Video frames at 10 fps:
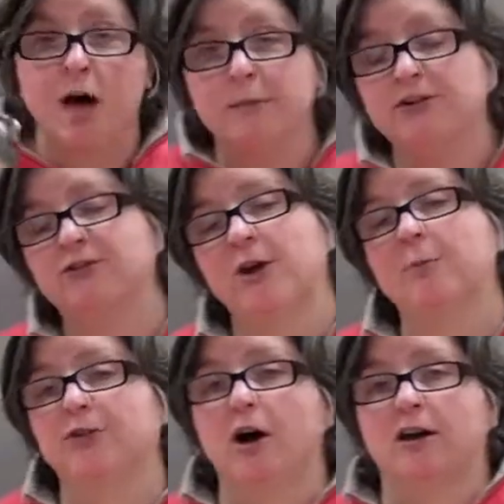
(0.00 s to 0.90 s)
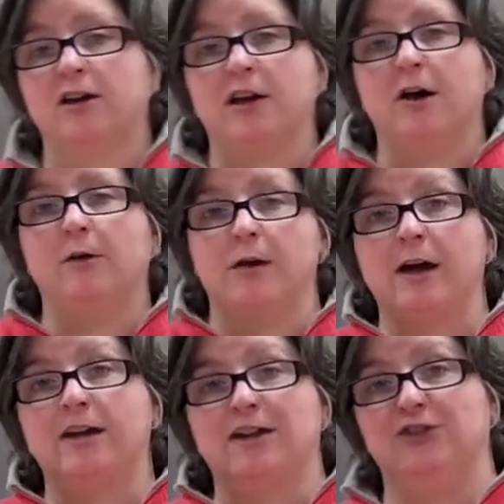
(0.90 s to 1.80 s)
I'm going to stop talking now,
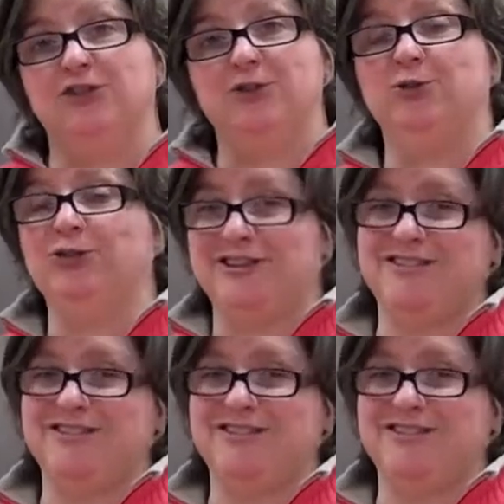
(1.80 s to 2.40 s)
and I'm going to continue to